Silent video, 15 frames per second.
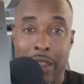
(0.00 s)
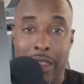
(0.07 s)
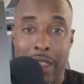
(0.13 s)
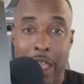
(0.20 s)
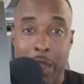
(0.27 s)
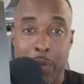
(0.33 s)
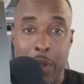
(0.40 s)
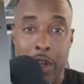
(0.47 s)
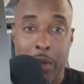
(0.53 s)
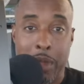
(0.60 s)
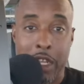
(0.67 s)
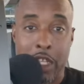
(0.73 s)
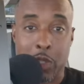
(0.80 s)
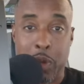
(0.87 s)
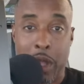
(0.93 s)
Nate
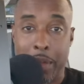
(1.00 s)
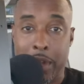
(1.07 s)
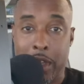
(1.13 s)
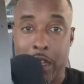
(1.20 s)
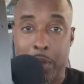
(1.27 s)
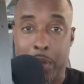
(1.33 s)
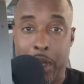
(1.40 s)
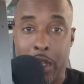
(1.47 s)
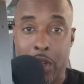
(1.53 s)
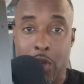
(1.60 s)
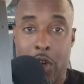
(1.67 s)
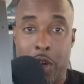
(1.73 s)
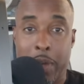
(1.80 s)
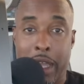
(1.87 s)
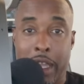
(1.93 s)
Peterman is probably going to be
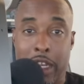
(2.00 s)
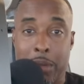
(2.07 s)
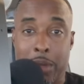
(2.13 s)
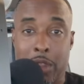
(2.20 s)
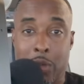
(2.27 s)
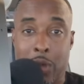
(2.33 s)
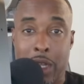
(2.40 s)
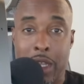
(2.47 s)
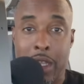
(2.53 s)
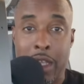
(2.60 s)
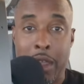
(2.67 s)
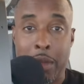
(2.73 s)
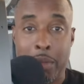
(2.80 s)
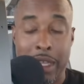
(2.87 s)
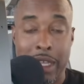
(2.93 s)
quarterback number three
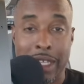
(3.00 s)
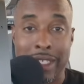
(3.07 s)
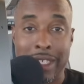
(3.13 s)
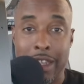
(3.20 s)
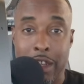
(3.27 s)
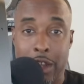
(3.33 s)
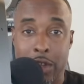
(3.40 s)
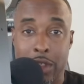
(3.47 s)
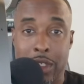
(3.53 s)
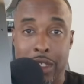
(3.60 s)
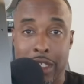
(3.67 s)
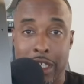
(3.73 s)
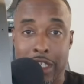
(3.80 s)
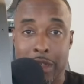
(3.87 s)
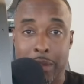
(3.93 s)
because he knows the
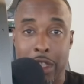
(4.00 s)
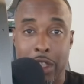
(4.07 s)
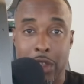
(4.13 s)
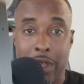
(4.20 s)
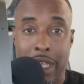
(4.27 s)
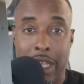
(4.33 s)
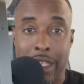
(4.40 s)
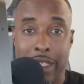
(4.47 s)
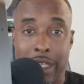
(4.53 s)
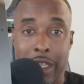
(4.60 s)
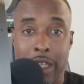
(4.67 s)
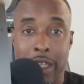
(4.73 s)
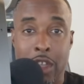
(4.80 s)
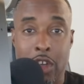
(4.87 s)
system of Luke Getsy.